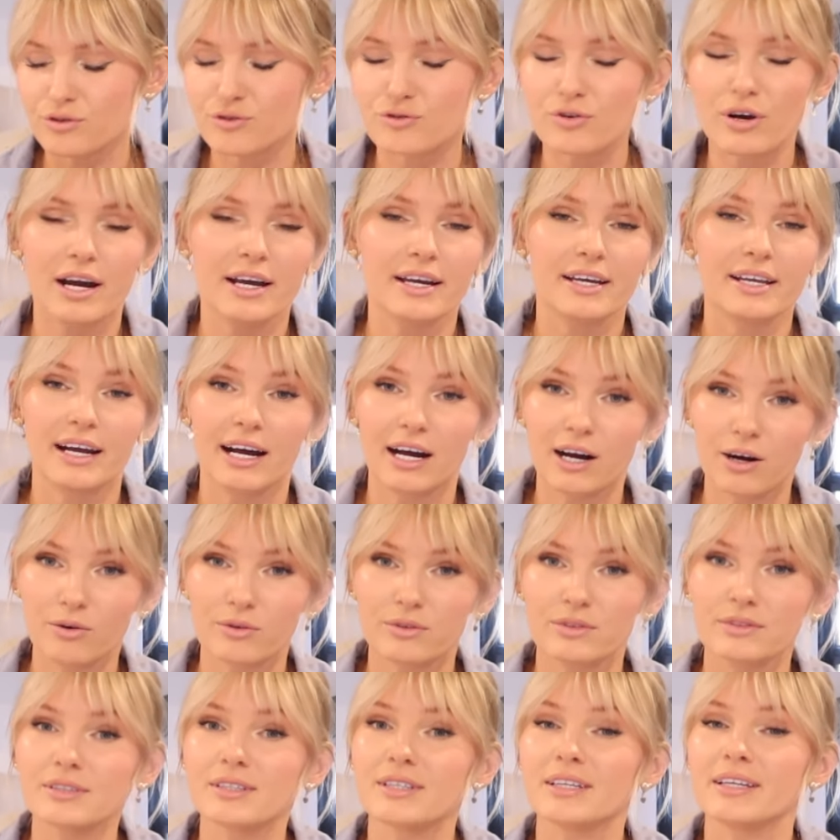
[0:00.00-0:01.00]
try it out,
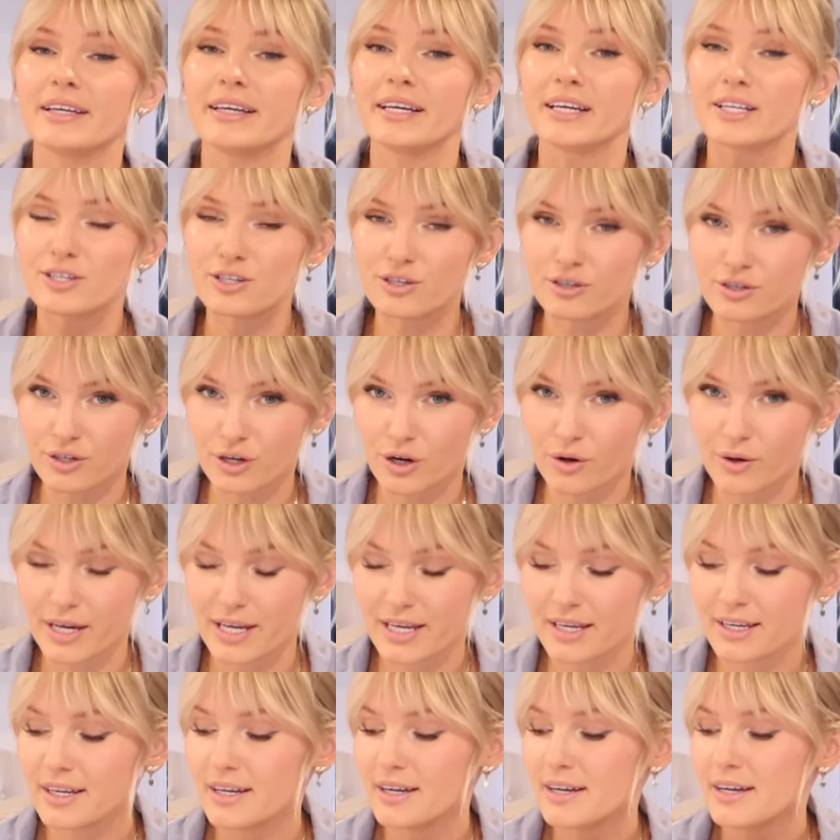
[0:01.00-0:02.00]
get to know
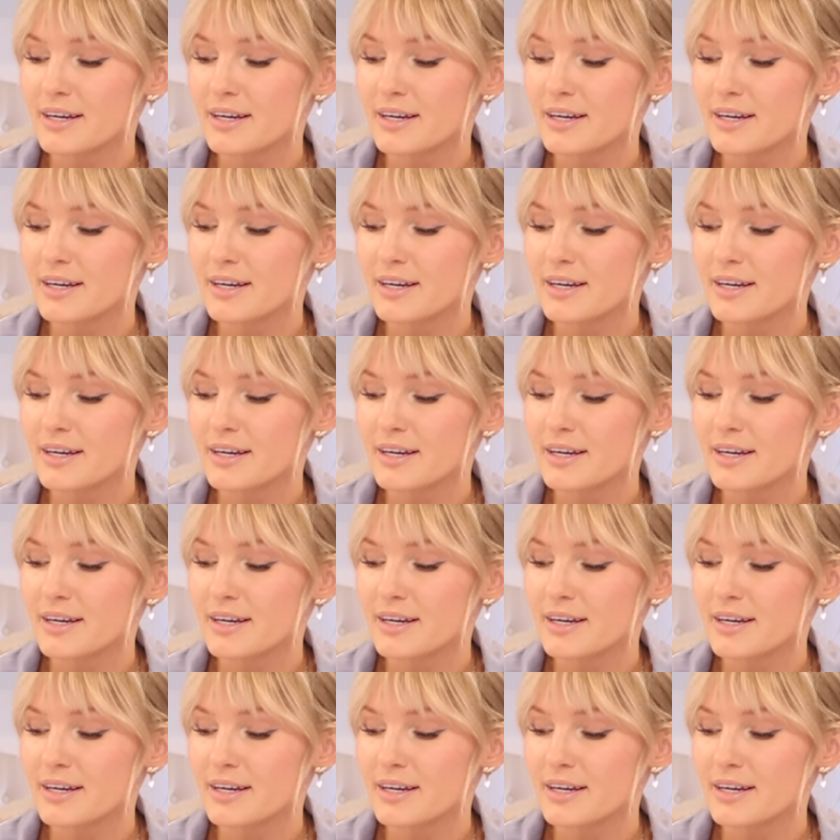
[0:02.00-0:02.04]
it,